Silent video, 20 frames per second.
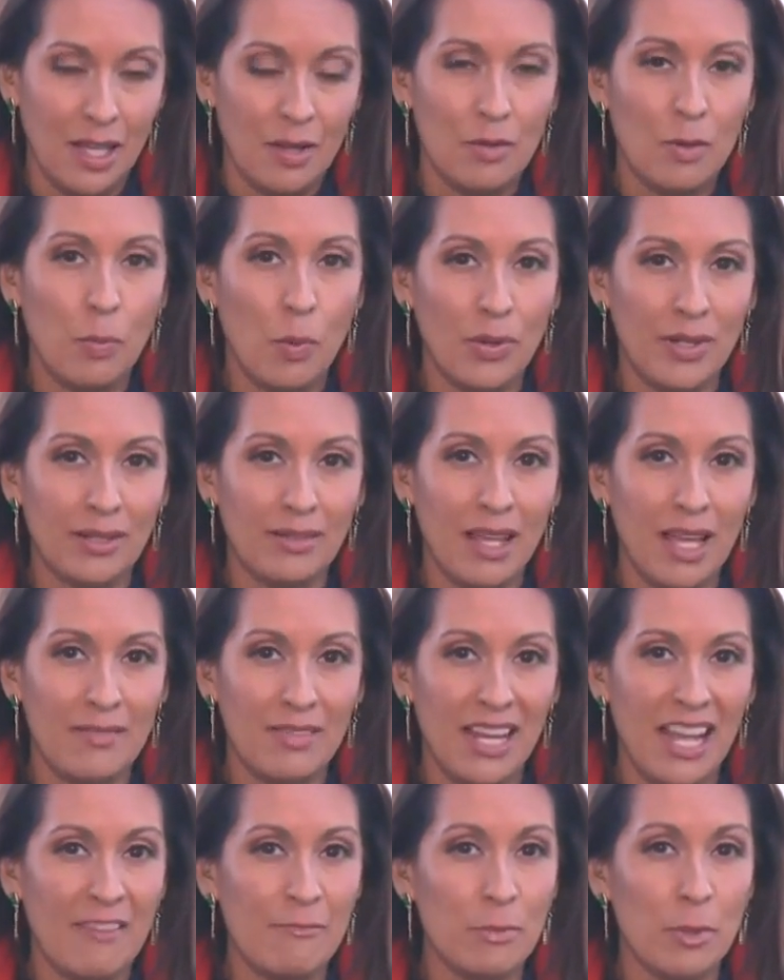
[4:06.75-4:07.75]
Reporting live in
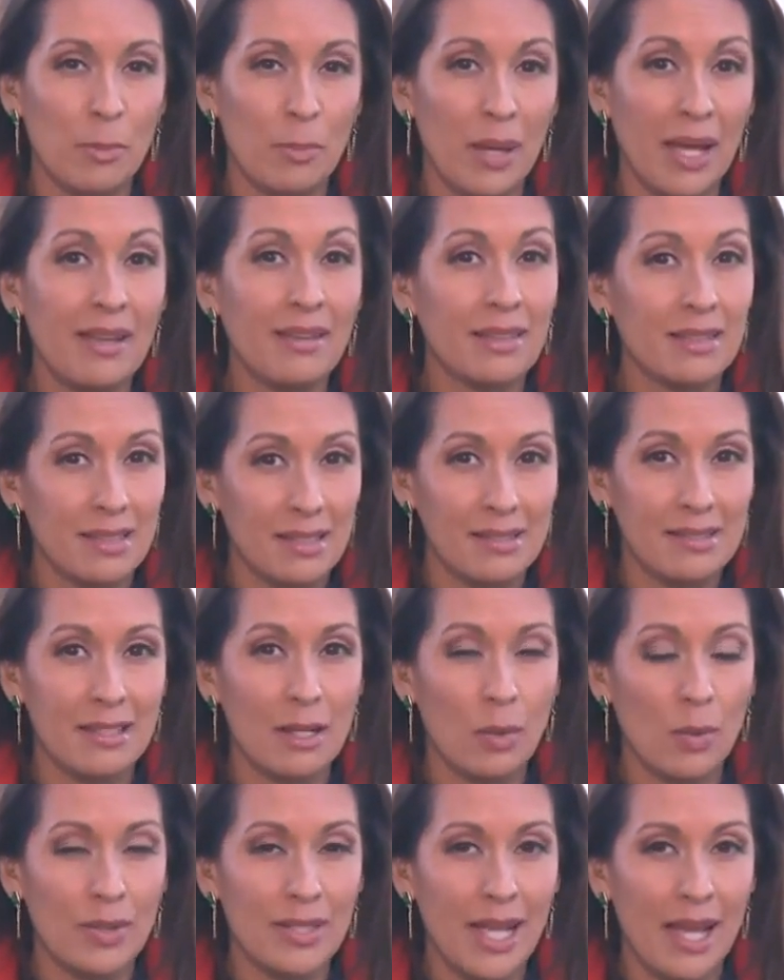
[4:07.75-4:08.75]
Half Moon Bay, Leticia
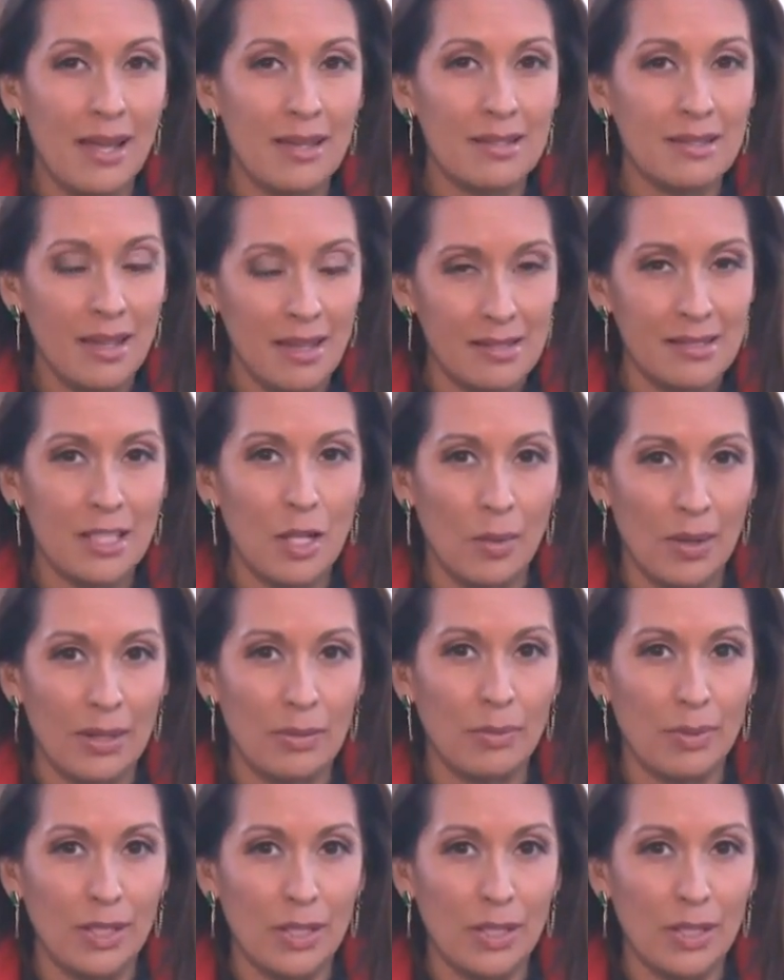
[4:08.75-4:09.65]
Ordaz, KCRA 3